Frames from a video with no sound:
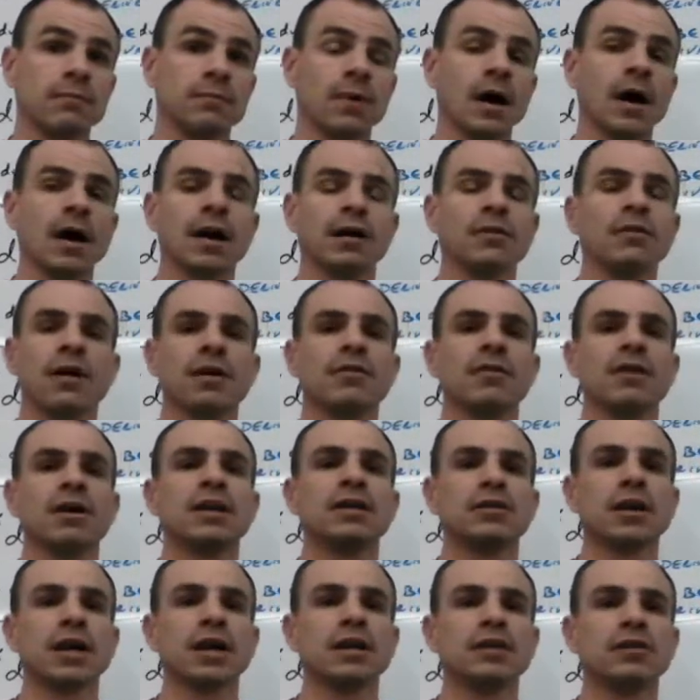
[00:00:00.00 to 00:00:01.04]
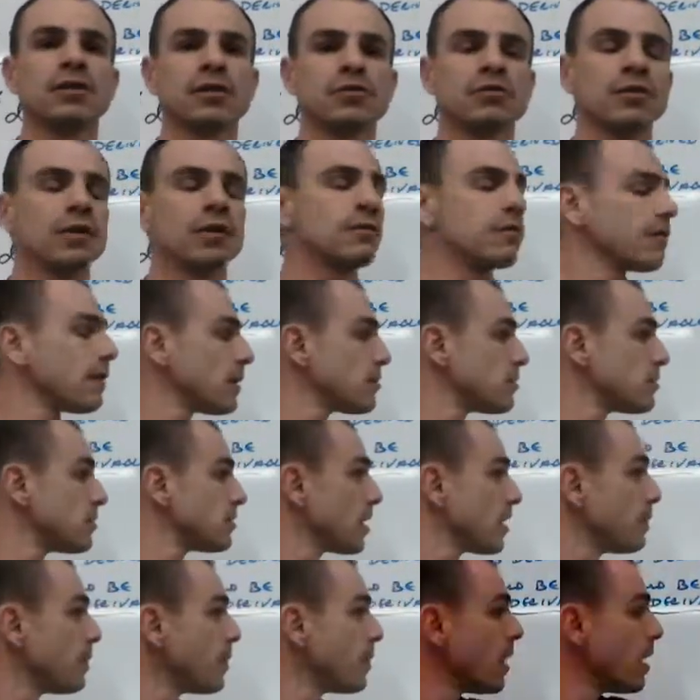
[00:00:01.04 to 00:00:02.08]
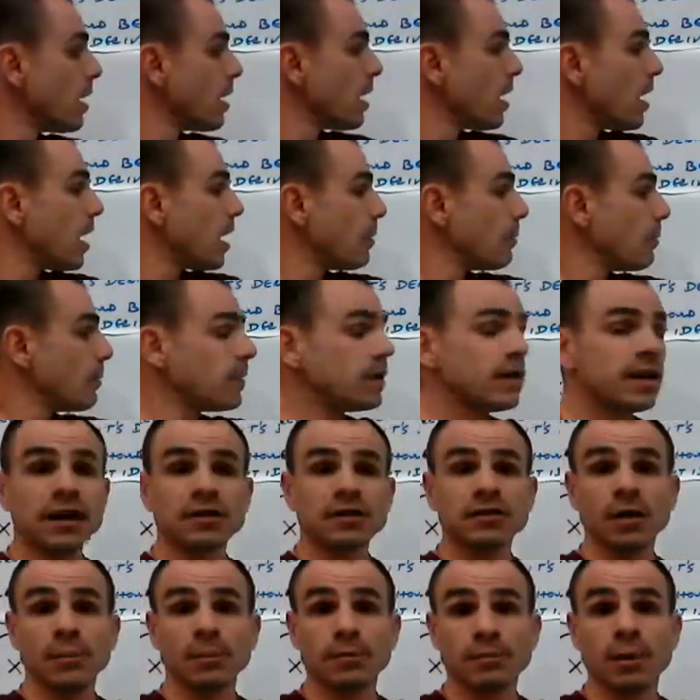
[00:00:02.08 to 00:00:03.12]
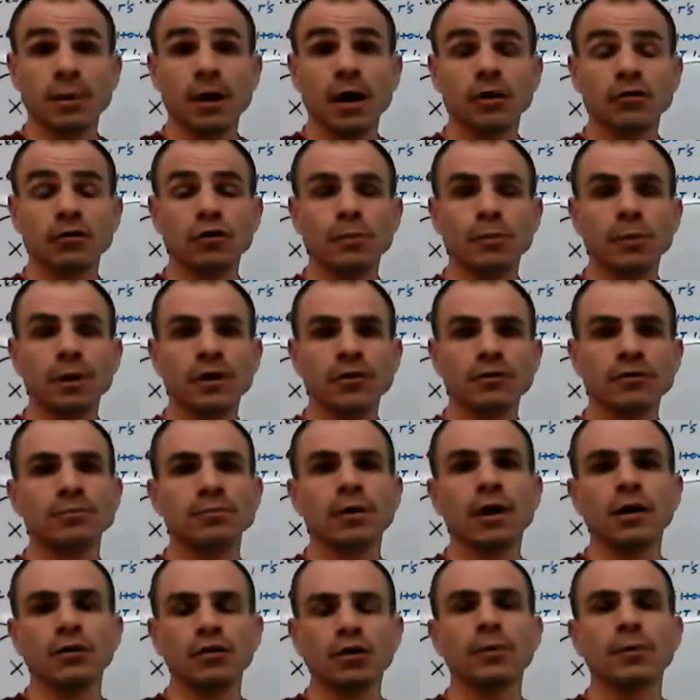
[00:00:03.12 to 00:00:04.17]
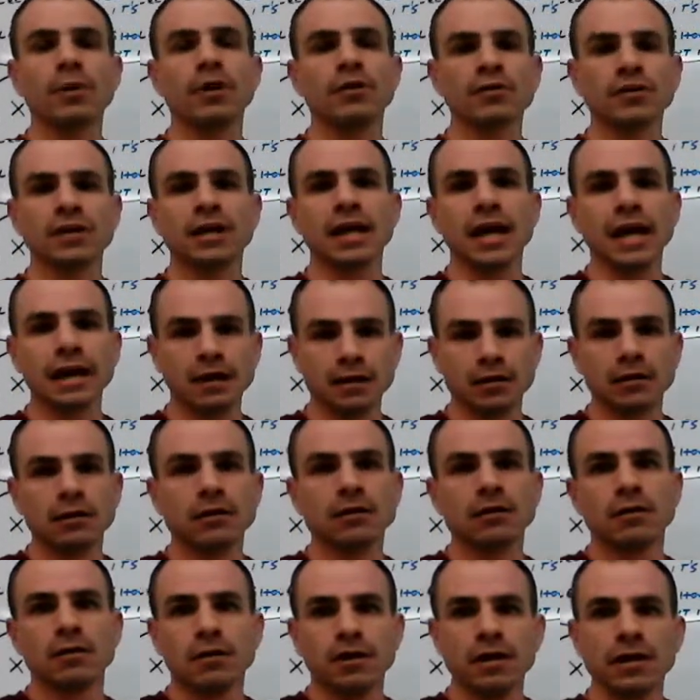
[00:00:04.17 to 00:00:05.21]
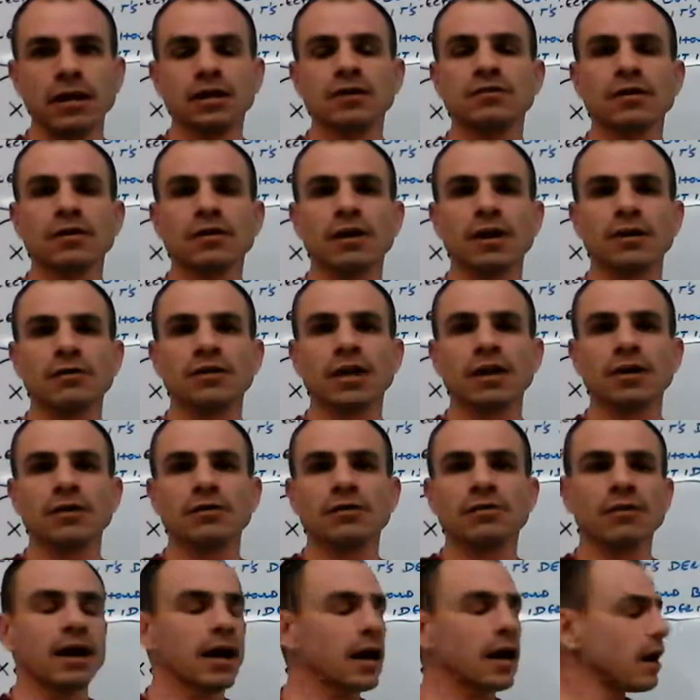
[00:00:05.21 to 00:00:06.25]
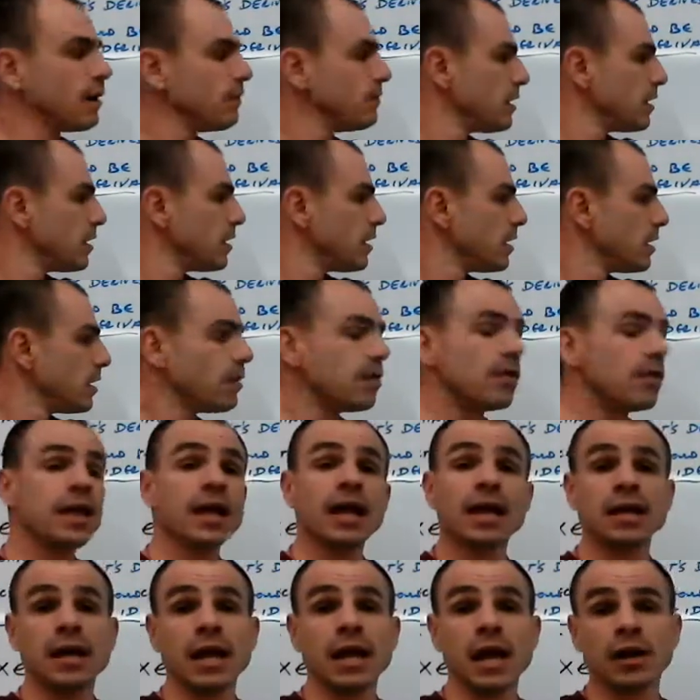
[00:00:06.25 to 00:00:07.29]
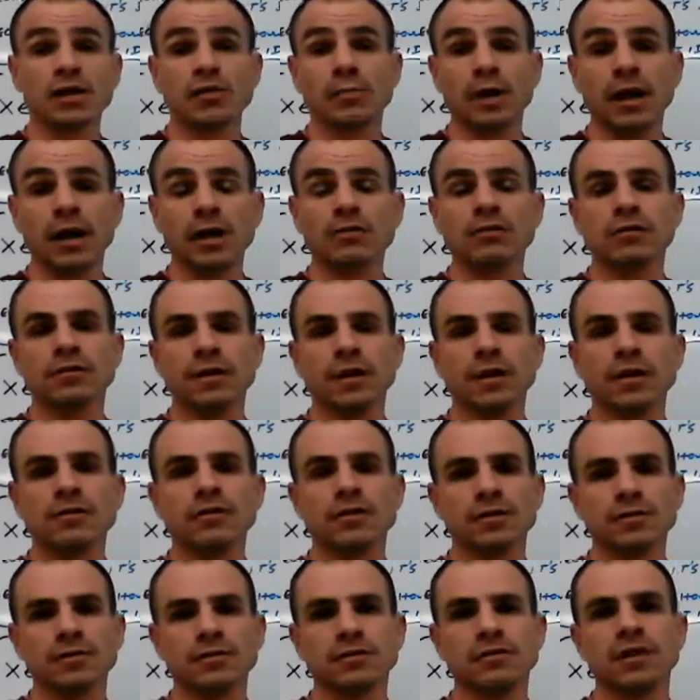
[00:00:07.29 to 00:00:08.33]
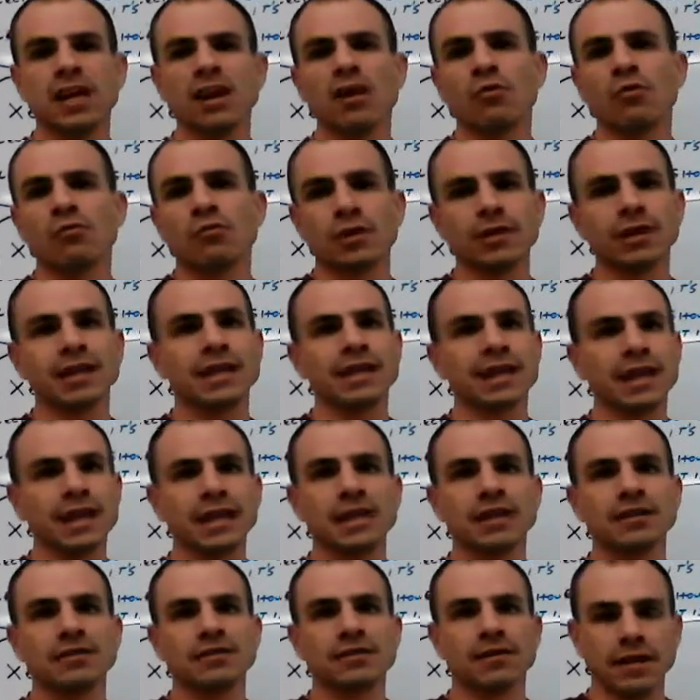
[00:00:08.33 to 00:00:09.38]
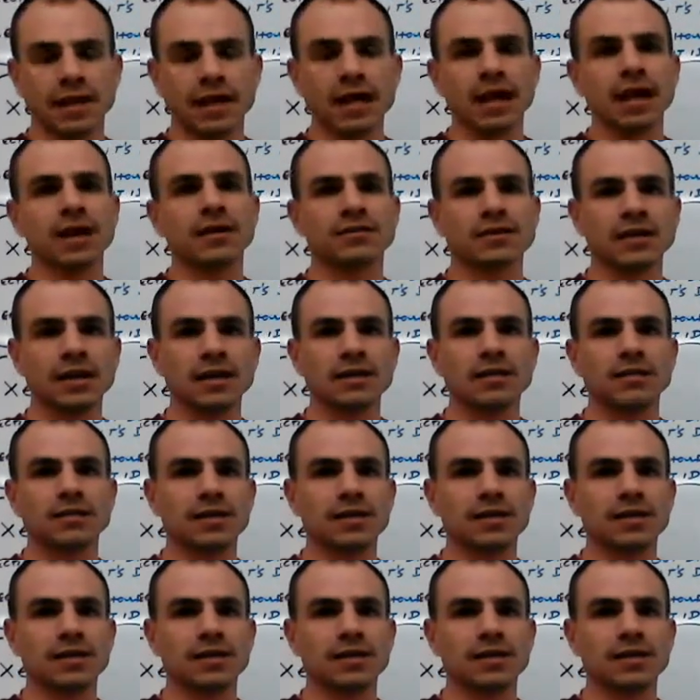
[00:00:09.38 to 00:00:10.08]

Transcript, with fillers: uh, in, in your in your derivative, I should say. Um, next up is polynomials. Polynomials get easier as they are derived. Then exponential functions, they don't really get easier. They kind of stay the